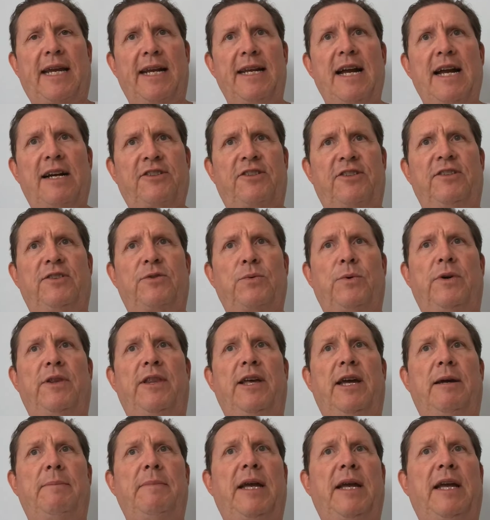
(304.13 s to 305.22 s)
connections with
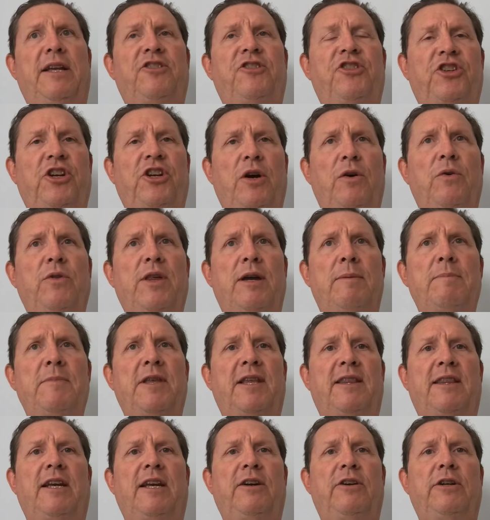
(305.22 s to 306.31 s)
them and show them
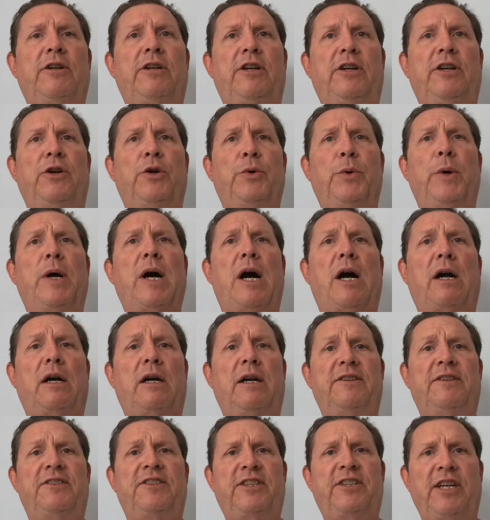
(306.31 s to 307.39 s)
that you are
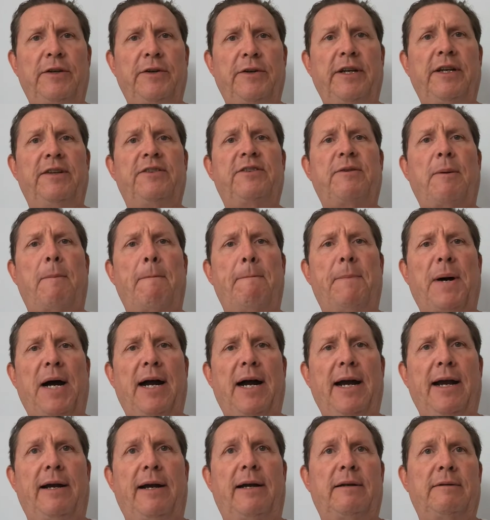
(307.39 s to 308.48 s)
a serious
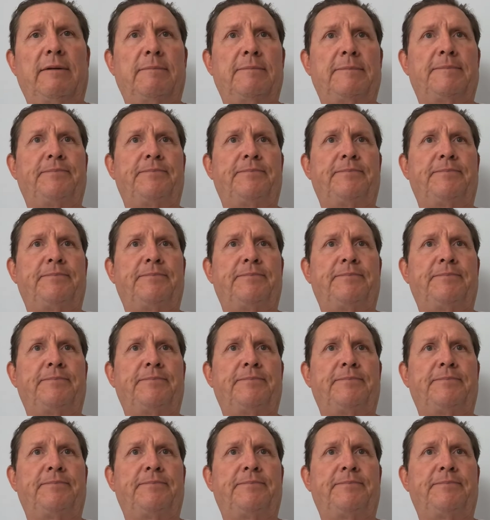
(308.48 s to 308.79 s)
buyer.